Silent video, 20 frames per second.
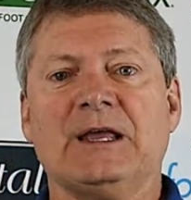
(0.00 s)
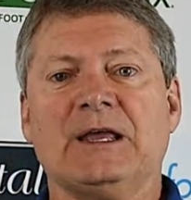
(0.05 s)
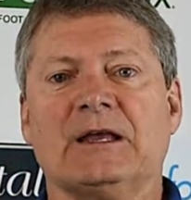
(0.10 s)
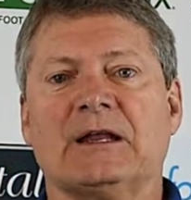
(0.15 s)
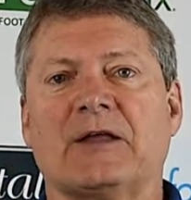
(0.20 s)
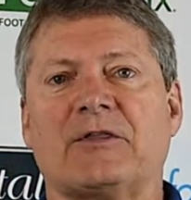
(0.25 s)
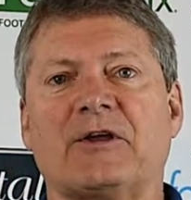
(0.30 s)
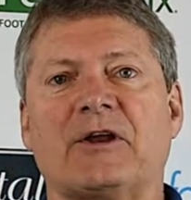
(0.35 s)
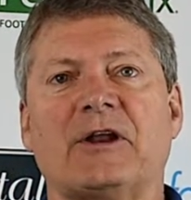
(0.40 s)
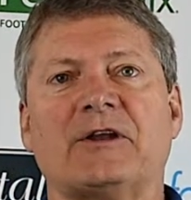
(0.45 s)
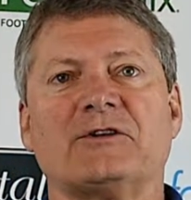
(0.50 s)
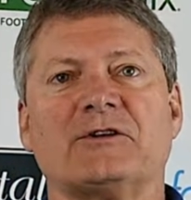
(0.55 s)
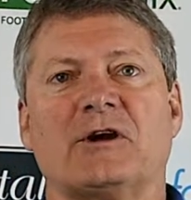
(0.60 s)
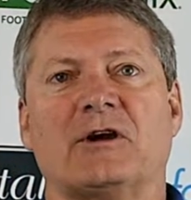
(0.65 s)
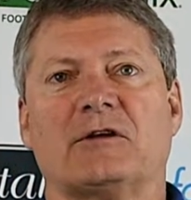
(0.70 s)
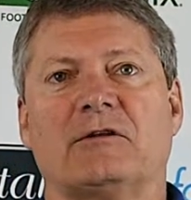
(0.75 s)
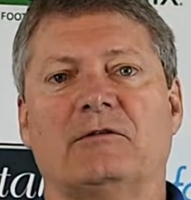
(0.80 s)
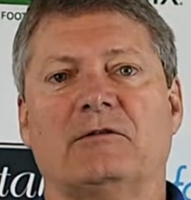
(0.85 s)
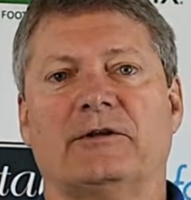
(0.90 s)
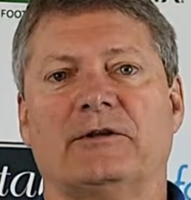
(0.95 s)
And I thought I'd
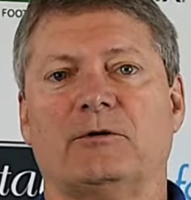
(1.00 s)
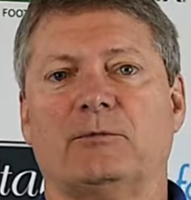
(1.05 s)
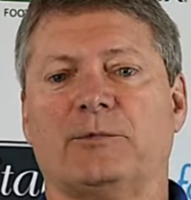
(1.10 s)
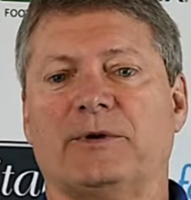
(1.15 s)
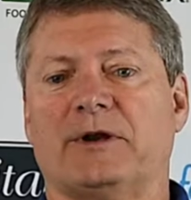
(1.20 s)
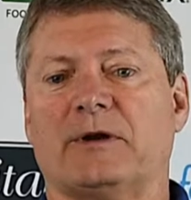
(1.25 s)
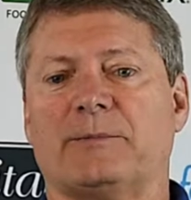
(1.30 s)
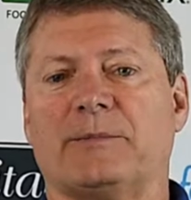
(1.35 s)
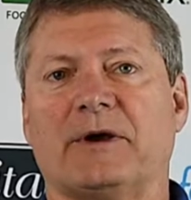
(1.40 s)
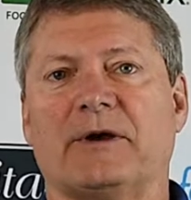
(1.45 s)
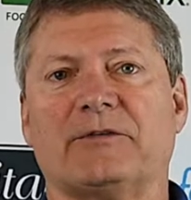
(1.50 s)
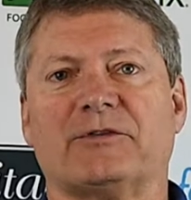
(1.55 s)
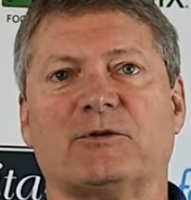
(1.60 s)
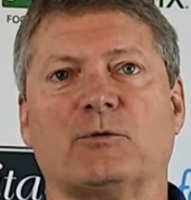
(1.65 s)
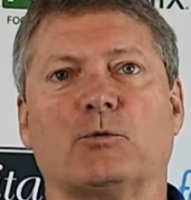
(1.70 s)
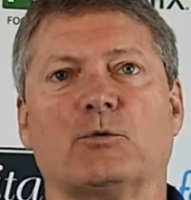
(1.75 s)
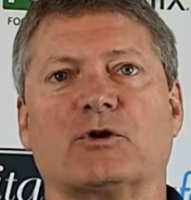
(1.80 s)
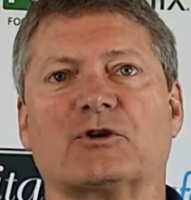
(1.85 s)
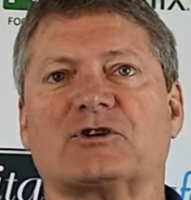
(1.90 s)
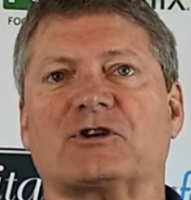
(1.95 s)
talk a little bit about
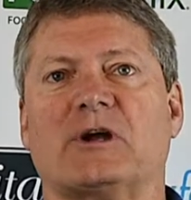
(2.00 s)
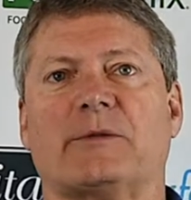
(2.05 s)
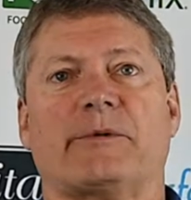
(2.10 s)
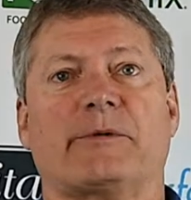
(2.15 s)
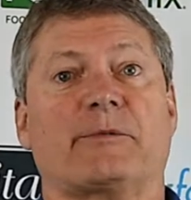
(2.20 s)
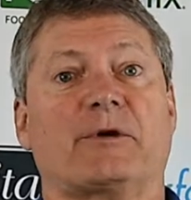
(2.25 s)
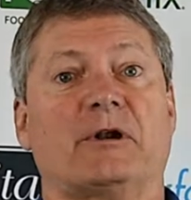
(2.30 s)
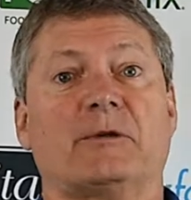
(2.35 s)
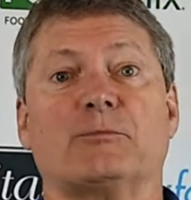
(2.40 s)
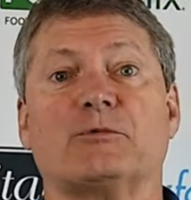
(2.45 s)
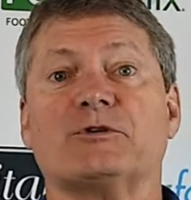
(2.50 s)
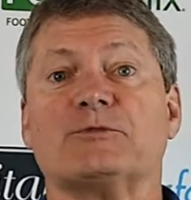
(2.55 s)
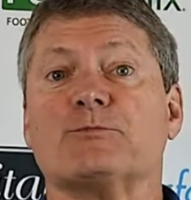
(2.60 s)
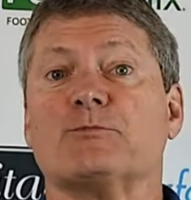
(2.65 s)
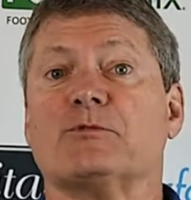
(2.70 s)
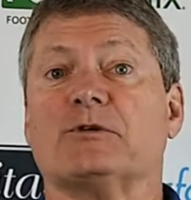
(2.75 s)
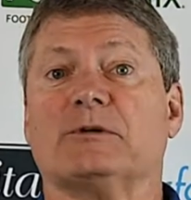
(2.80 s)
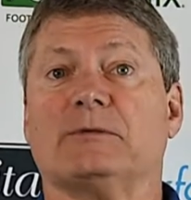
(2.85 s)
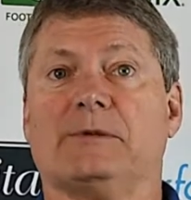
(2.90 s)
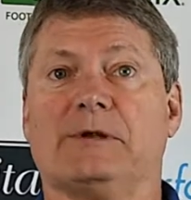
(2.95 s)
the workshop I'm going to pre
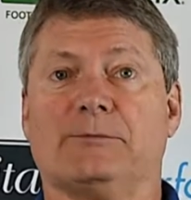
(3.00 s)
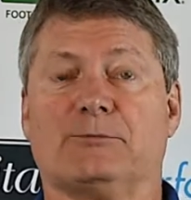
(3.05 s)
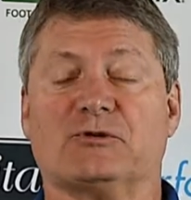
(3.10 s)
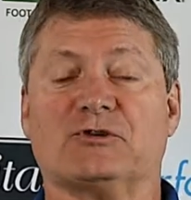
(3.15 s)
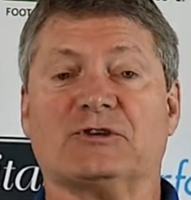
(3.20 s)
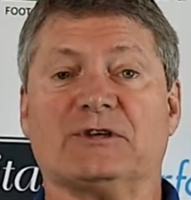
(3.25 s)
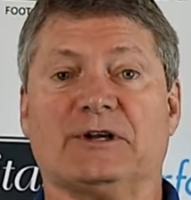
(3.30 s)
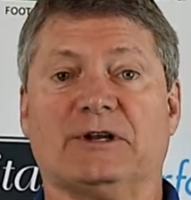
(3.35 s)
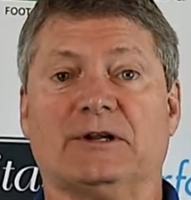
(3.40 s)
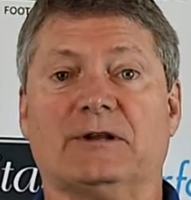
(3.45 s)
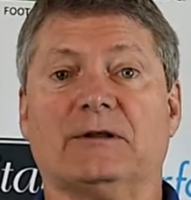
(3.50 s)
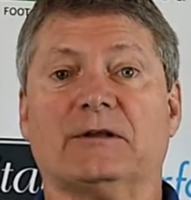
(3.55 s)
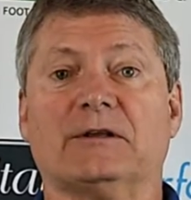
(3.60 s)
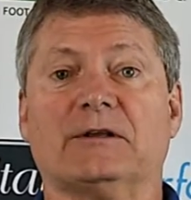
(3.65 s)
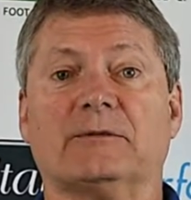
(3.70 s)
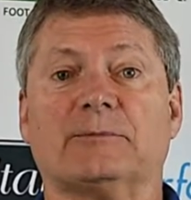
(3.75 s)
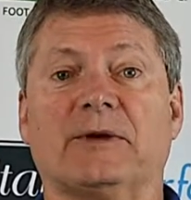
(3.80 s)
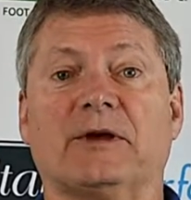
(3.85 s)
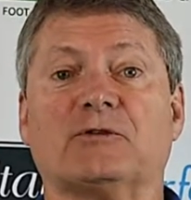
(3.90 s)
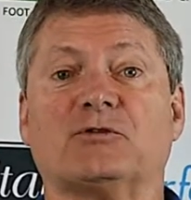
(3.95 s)
be presenting
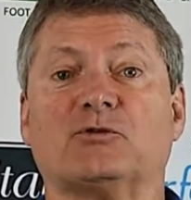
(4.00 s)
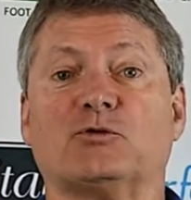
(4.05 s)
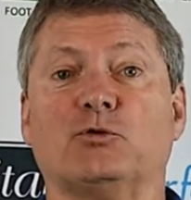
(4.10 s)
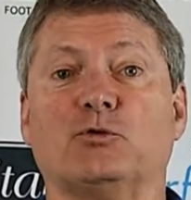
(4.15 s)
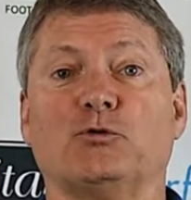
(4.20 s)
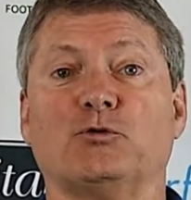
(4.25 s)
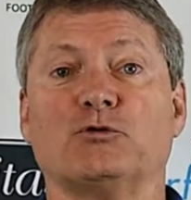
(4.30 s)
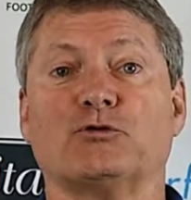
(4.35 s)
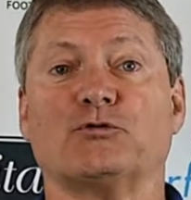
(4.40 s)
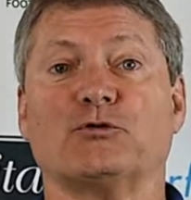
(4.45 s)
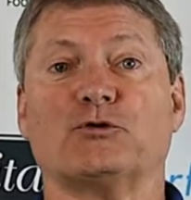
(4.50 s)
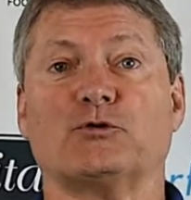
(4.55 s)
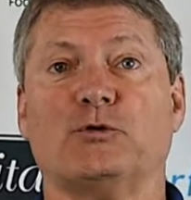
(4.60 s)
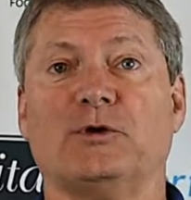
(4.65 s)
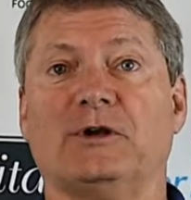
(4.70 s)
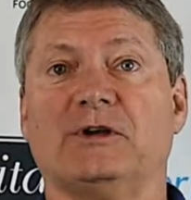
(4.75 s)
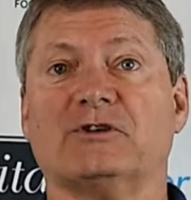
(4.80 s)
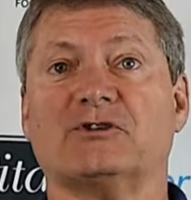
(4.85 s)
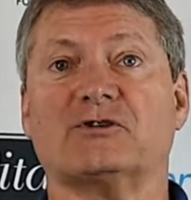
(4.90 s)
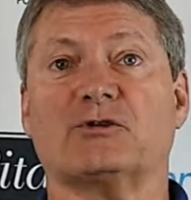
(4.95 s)
about tools for
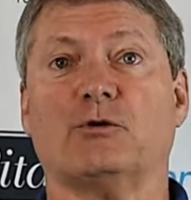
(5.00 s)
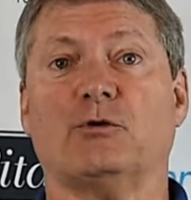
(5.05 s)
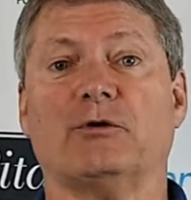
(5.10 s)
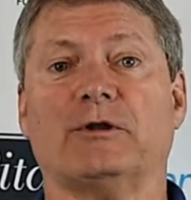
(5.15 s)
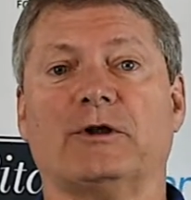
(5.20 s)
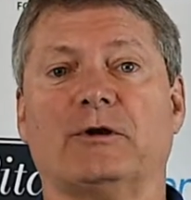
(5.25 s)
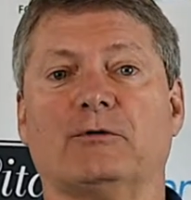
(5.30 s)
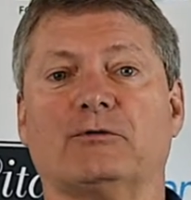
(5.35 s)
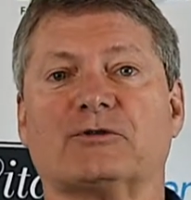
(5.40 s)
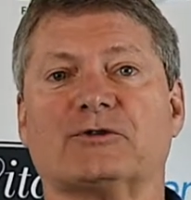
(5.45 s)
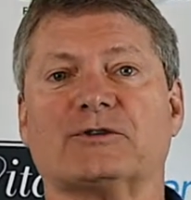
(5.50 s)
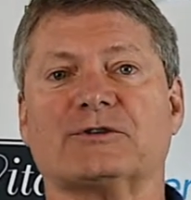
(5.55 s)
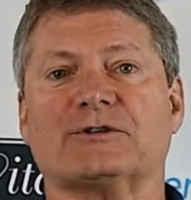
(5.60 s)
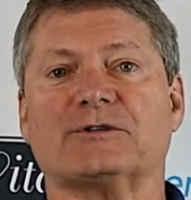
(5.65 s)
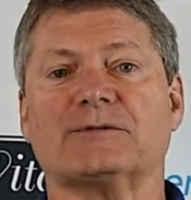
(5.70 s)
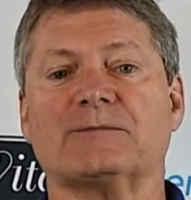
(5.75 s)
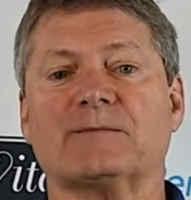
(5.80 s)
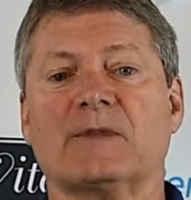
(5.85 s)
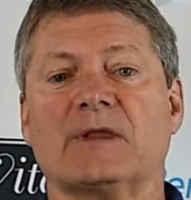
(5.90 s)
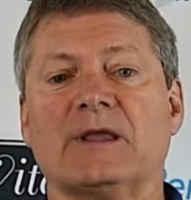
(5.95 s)
treating
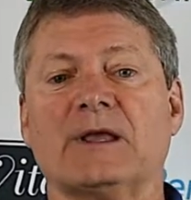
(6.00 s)
scoliosis.